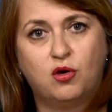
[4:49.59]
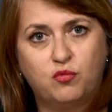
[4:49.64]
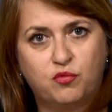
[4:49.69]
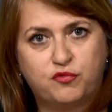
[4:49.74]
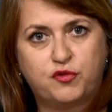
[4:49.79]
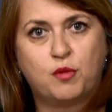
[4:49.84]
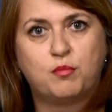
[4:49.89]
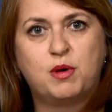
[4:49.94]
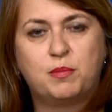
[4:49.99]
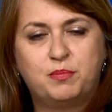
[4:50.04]

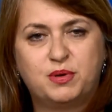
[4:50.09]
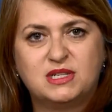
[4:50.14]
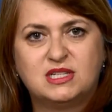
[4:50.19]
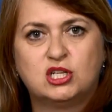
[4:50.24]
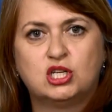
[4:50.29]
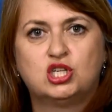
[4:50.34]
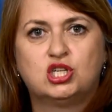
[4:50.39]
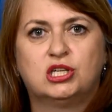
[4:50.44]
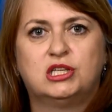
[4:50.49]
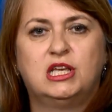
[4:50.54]
from a
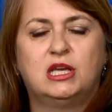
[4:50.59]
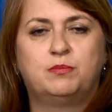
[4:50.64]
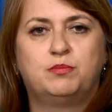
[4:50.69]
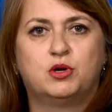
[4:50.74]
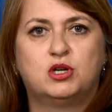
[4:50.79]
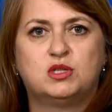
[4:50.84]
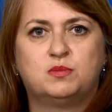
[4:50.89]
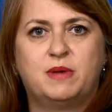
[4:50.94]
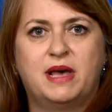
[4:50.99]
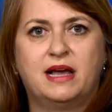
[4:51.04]
positioning
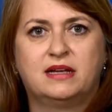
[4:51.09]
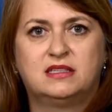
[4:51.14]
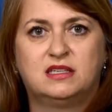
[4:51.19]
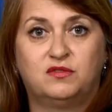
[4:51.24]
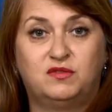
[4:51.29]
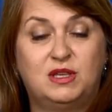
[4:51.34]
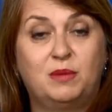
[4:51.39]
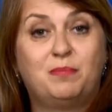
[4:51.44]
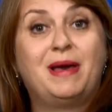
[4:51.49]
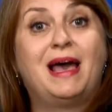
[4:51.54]

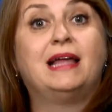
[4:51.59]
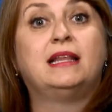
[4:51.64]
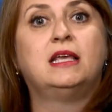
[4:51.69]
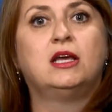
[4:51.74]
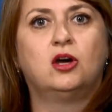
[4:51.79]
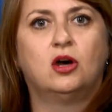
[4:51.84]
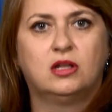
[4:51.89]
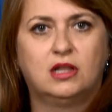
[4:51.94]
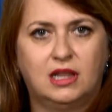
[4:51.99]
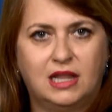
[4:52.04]
perspective,
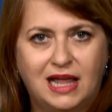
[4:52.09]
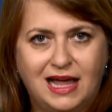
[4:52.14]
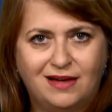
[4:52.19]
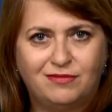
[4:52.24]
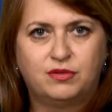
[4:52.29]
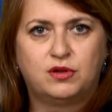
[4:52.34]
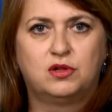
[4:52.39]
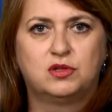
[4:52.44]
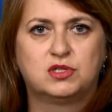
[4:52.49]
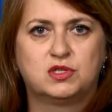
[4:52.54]
depending on
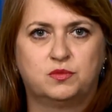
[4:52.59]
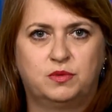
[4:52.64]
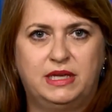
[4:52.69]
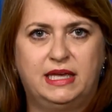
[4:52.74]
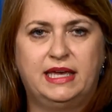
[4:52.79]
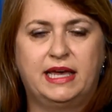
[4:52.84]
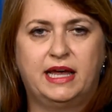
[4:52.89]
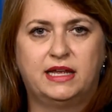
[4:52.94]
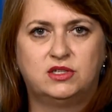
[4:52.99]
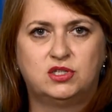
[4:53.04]
levels we
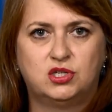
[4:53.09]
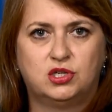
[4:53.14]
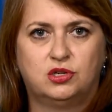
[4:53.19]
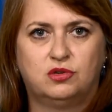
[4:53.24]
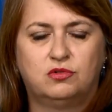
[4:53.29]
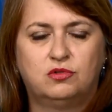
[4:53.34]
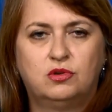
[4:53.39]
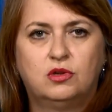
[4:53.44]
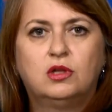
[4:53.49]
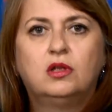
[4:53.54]
get
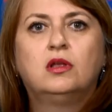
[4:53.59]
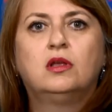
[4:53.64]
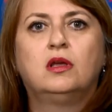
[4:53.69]
to,